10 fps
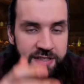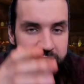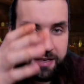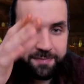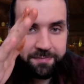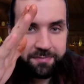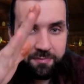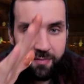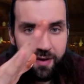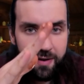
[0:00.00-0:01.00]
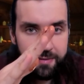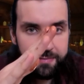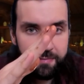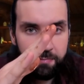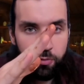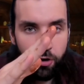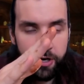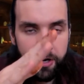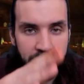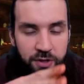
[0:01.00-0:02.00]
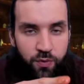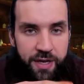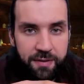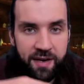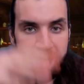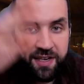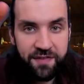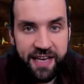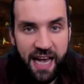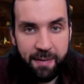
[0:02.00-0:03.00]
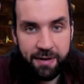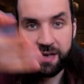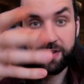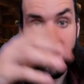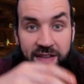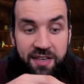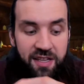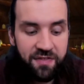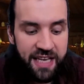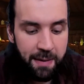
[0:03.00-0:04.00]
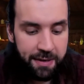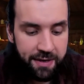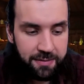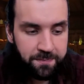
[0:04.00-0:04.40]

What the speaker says: is the border between healthy gaming and unhealthy gaming?